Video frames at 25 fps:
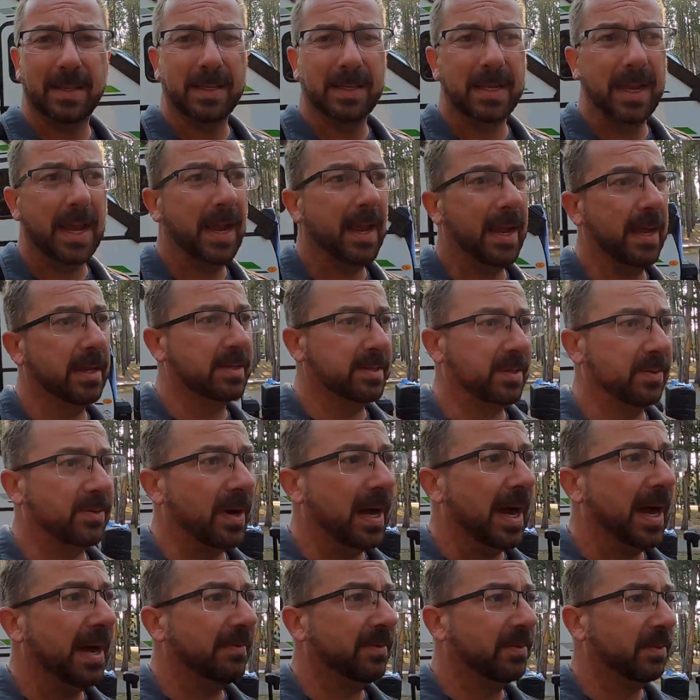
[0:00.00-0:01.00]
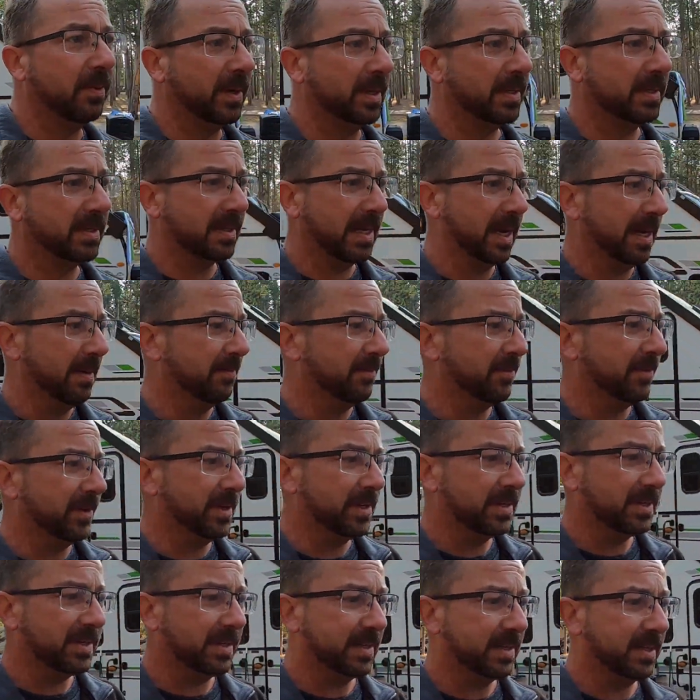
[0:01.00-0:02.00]
the day has arrived where it's time for
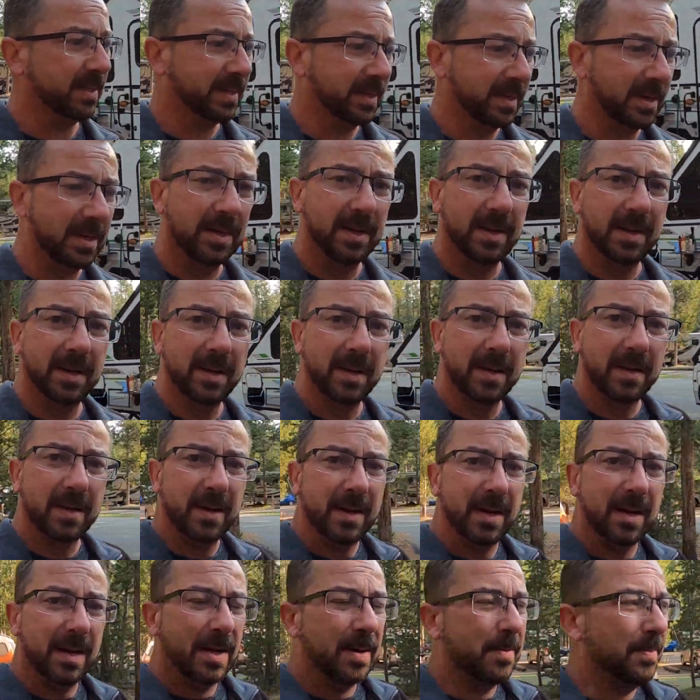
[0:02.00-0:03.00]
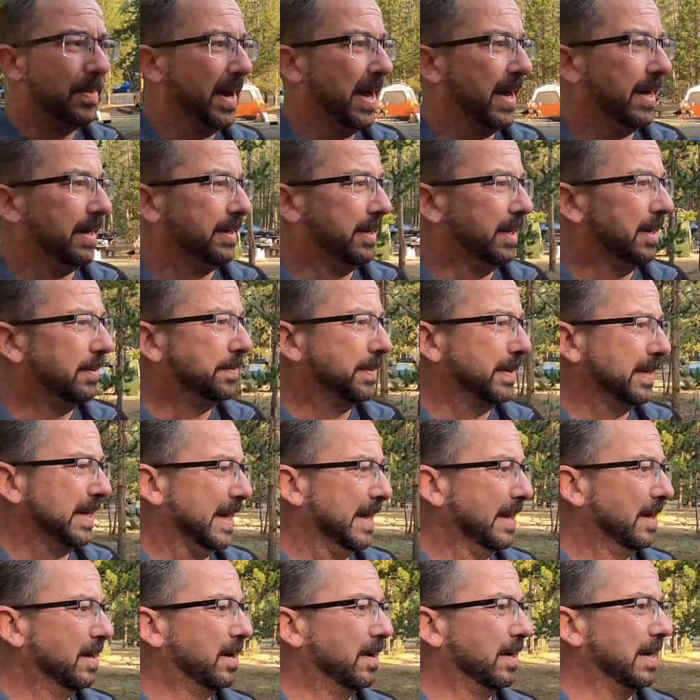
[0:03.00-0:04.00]
us to pack up and
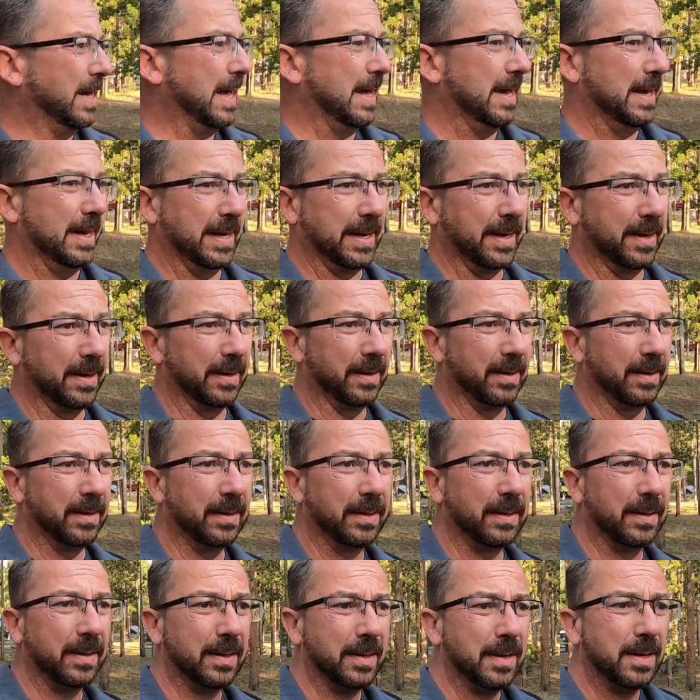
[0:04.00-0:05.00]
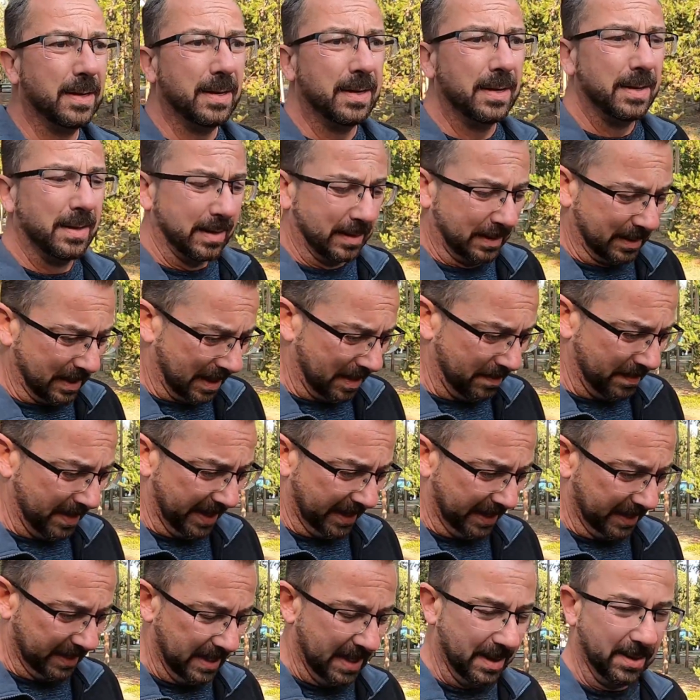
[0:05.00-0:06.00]
head on out of here. Gotta
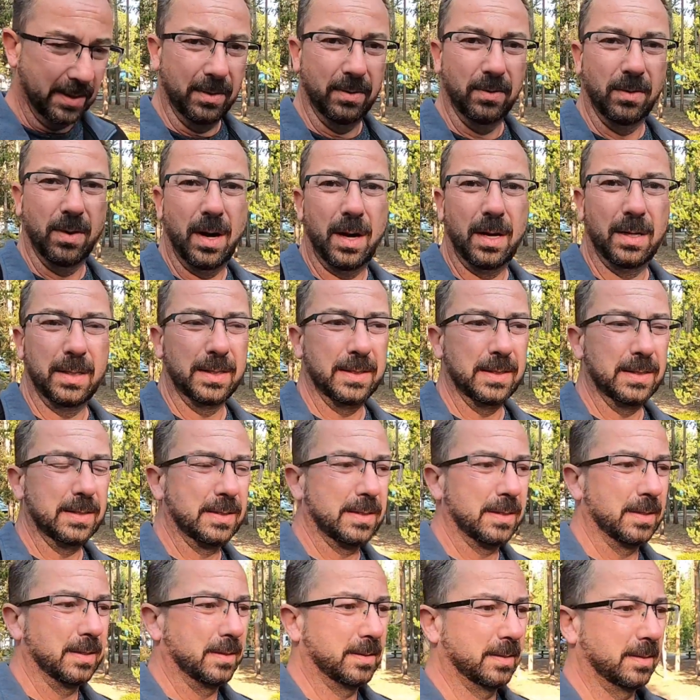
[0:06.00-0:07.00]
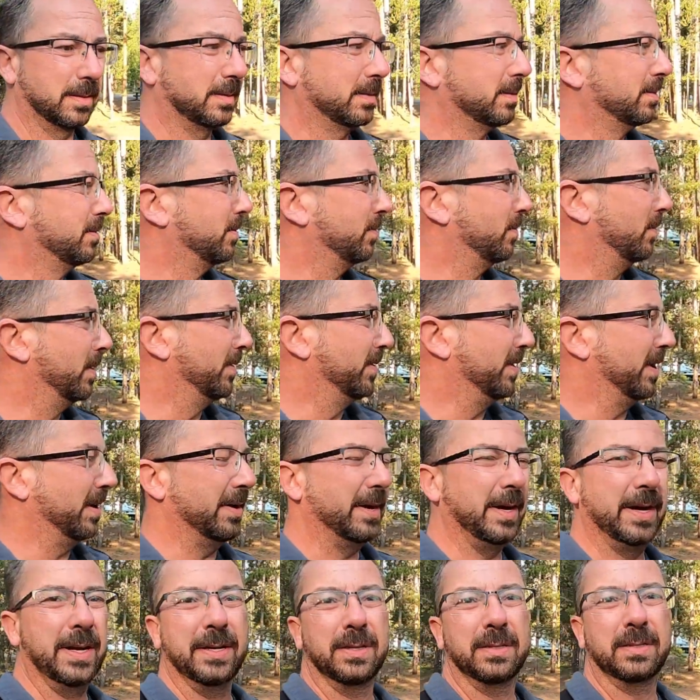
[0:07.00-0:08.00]
make it down to Rawlins, where there
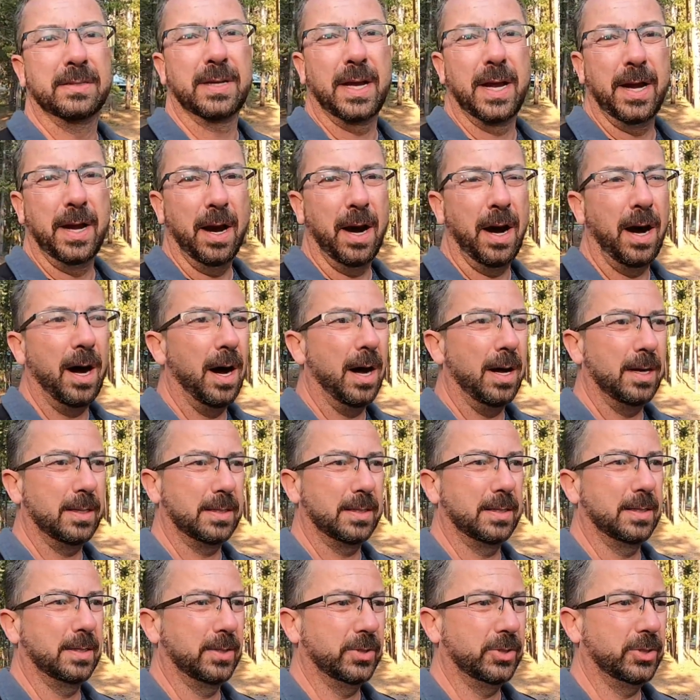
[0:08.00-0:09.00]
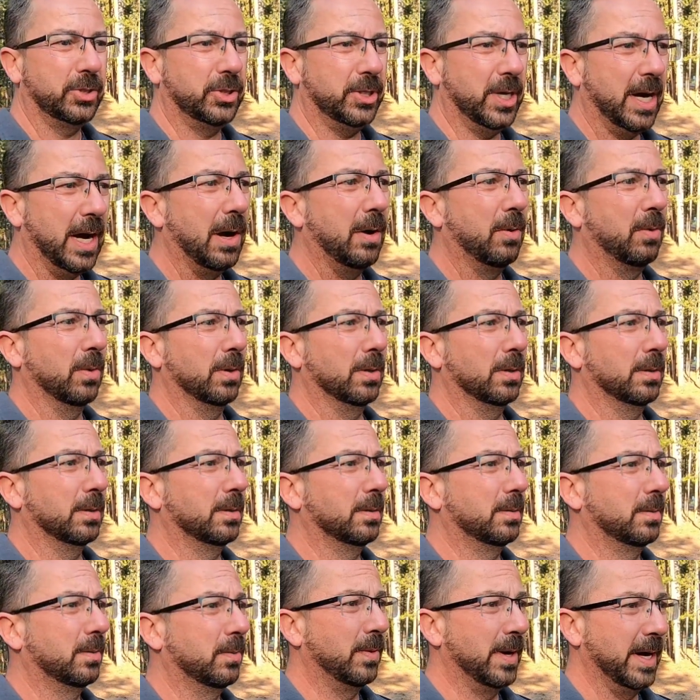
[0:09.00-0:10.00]
is a hot shower
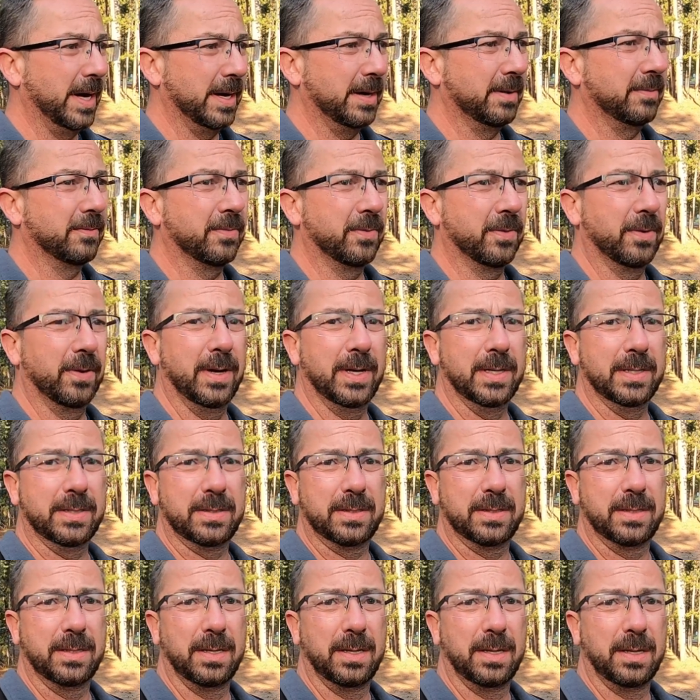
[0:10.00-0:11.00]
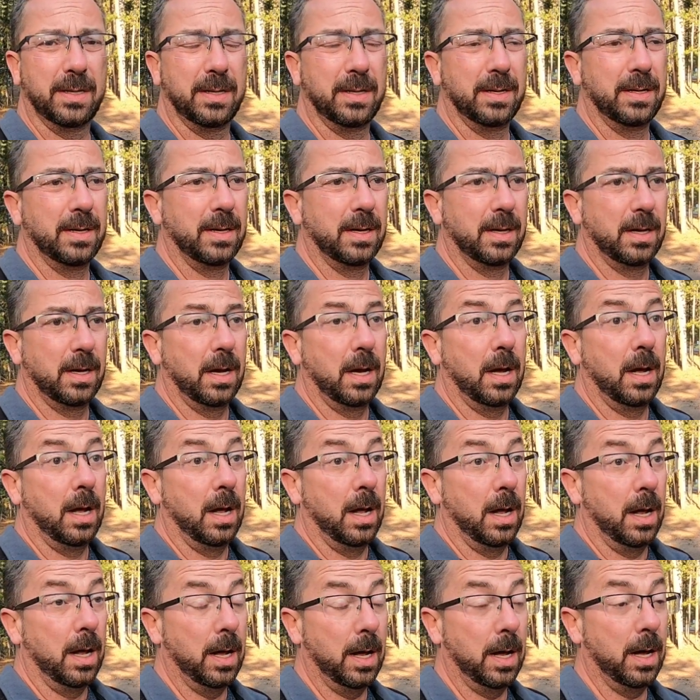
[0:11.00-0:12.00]
waiting for us.
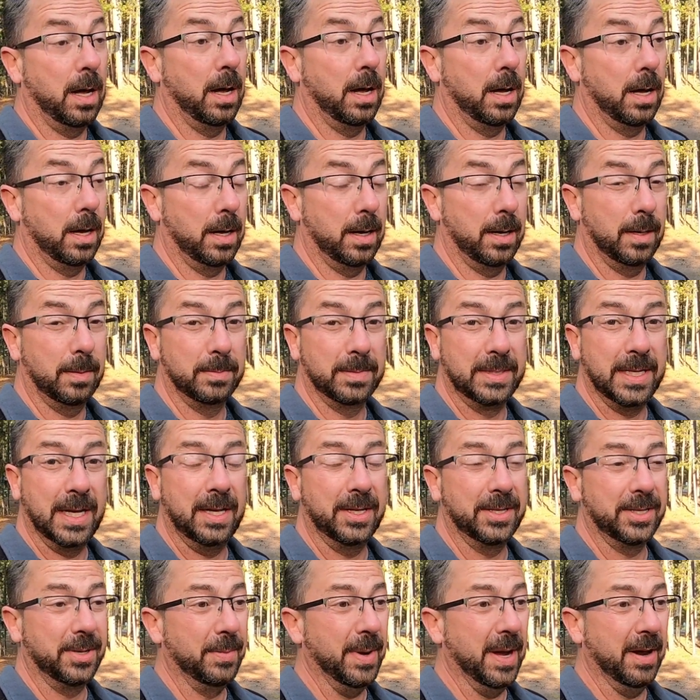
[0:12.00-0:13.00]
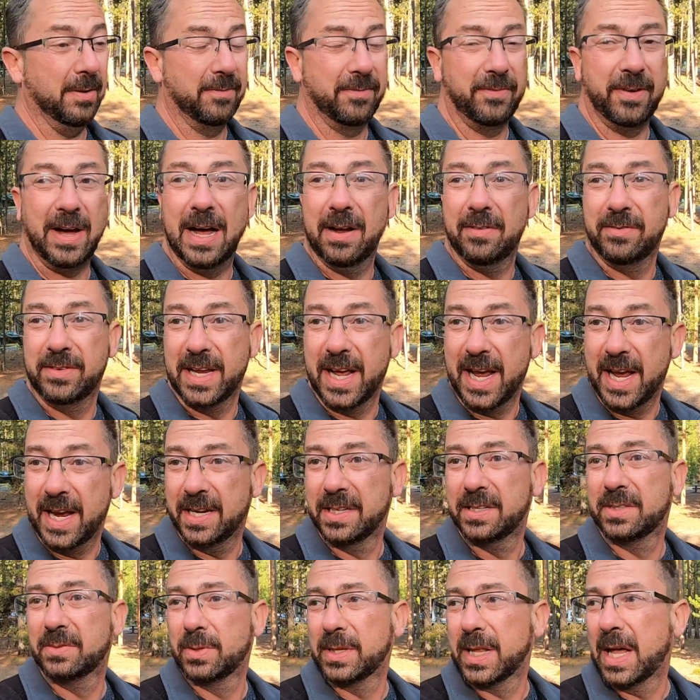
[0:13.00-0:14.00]
I'm telling you, man, 5
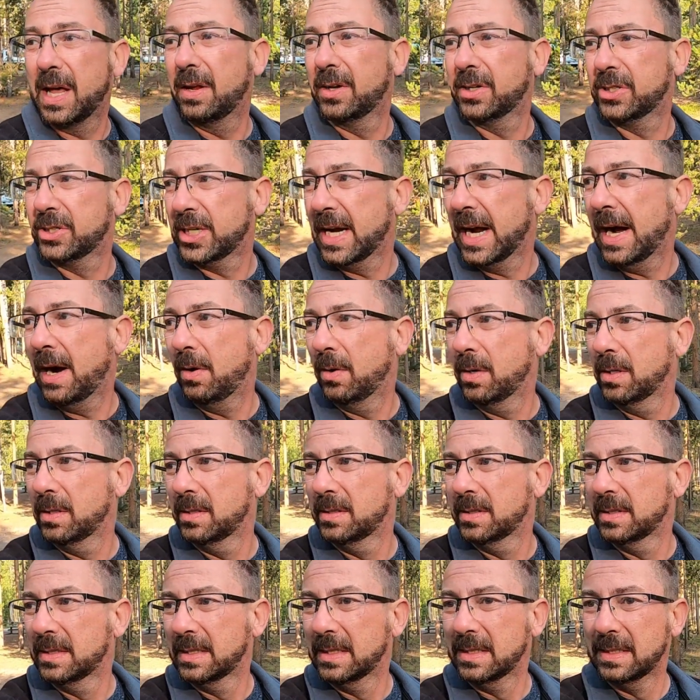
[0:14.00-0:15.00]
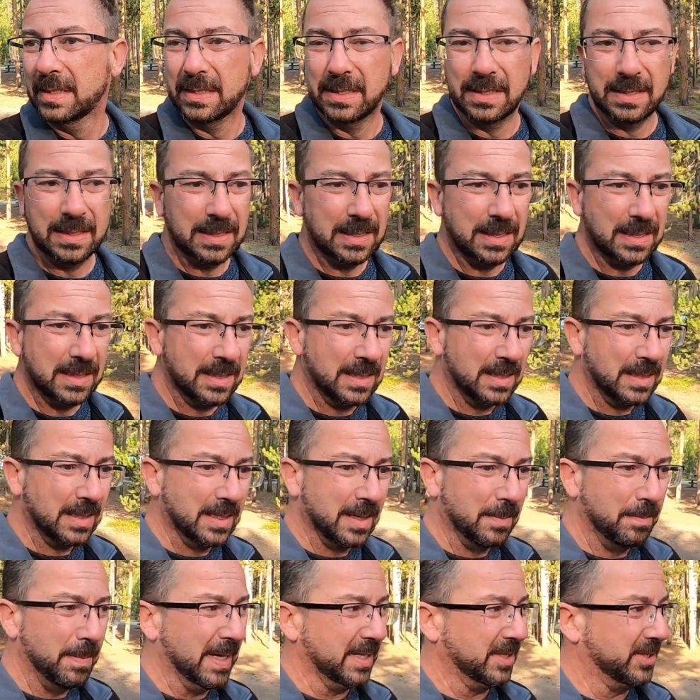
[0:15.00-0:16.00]
days without a shower.
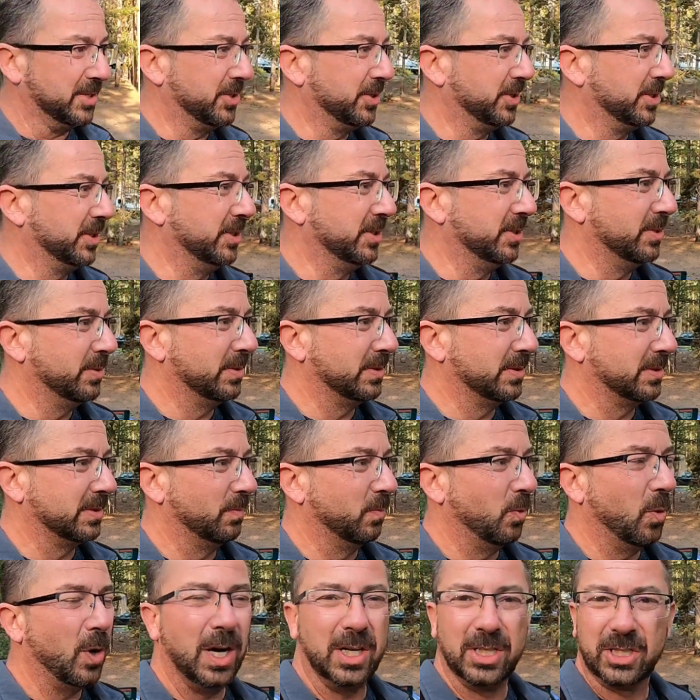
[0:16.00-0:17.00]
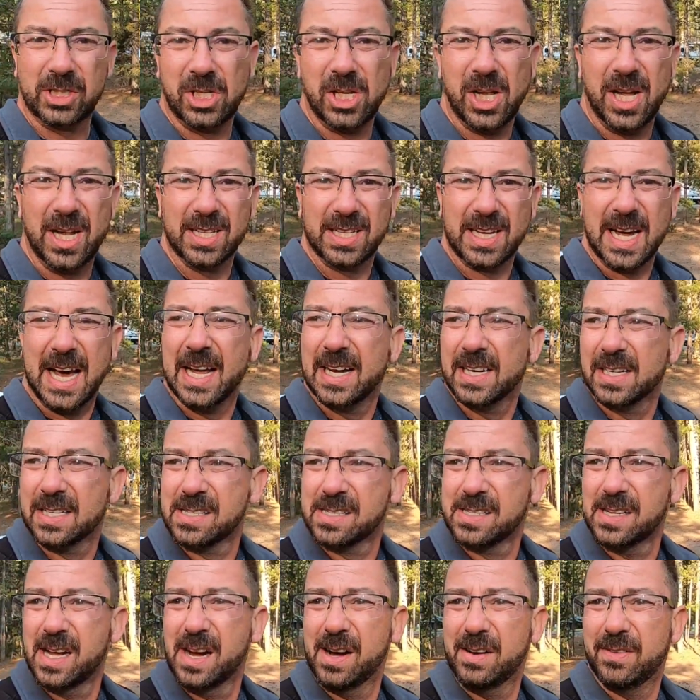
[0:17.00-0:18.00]
Best you can do is some washcloth kind of
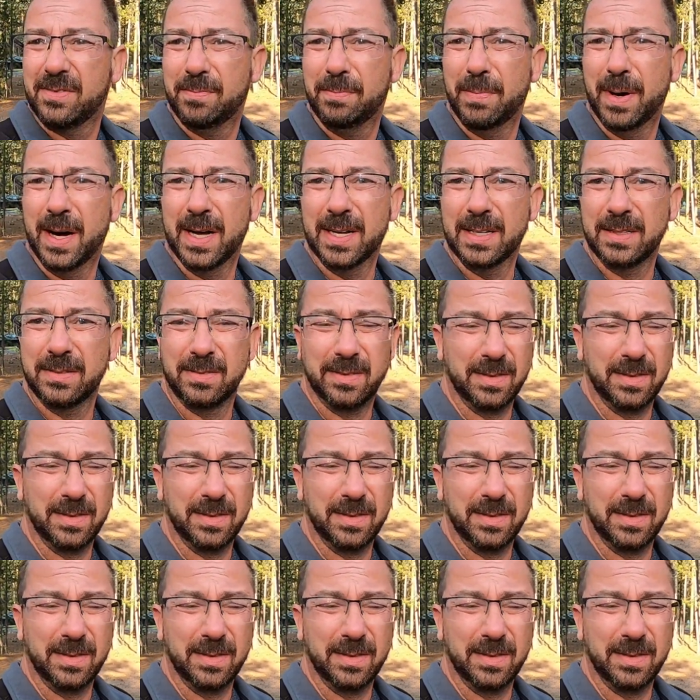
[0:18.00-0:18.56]
stuff, but